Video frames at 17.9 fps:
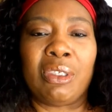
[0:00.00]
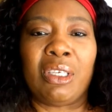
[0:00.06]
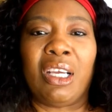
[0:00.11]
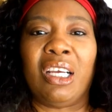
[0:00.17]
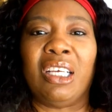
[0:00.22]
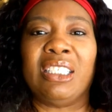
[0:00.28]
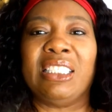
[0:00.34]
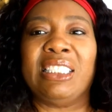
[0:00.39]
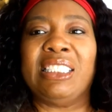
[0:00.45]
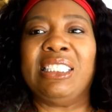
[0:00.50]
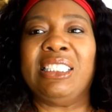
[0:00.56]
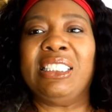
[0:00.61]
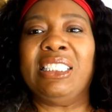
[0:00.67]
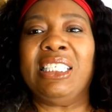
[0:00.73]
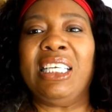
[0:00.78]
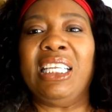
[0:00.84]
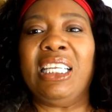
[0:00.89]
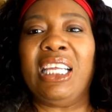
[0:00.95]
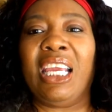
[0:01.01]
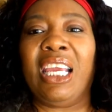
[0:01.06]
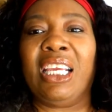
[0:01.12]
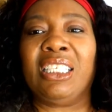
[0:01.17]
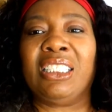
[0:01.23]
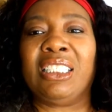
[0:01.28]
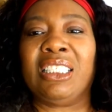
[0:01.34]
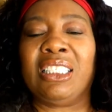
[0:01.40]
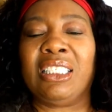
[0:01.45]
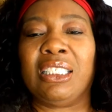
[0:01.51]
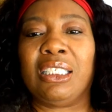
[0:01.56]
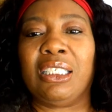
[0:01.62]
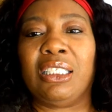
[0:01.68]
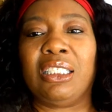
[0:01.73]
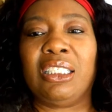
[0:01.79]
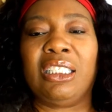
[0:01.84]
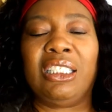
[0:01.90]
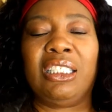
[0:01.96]
a seat ex
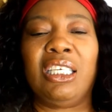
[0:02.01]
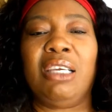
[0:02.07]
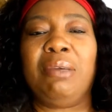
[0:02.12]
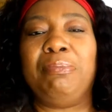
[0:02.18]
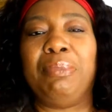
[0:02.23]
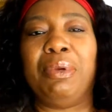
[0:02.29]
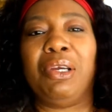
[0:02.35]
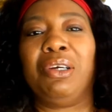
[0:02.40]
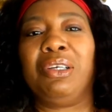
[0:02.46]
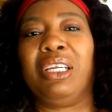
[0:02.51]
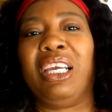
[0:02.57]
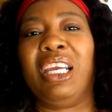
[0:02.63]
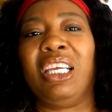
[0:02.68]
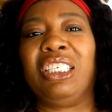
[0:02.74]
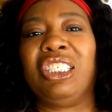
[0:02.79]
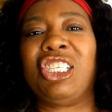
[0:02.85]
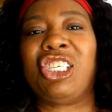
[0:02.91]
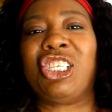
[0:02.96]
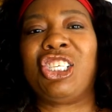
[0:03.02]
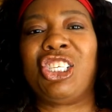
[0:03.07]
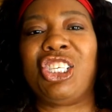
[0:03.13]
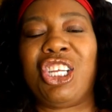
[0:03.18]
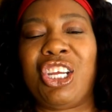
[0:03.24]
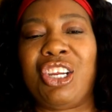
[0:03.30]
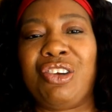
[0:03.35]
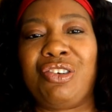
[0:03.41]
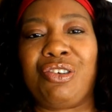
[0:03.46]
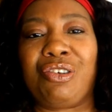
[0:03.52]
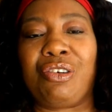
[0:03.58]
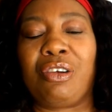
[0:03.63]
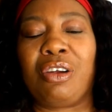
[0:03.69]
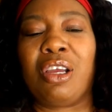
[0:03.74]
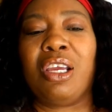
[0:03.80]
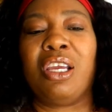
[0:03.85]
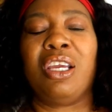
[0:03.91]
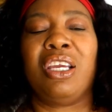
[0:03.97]
seat belt extender
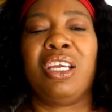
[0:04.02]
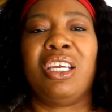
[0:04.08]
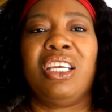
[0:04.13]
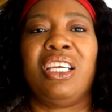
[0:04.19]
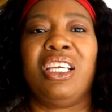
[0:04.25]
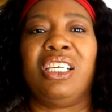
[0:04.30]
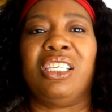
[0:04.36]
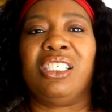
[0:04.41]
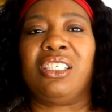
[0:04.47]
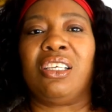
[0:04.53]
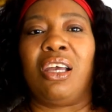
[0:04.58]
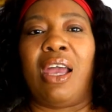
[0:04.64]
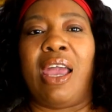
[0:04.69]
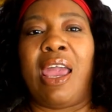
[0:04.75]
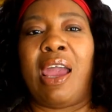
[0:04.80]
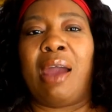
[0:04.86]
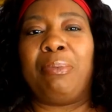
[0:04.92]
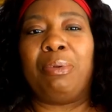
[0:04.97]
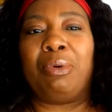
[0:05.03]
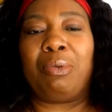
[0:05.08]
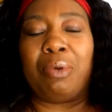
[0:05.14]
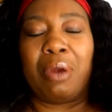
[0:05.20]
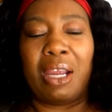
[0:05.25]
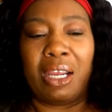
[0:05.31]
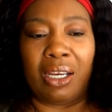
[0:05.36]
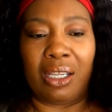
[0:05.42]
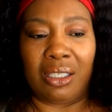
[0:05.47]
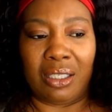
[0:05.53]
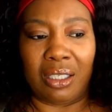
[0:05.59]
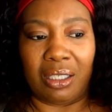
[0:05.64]
is an apparatus.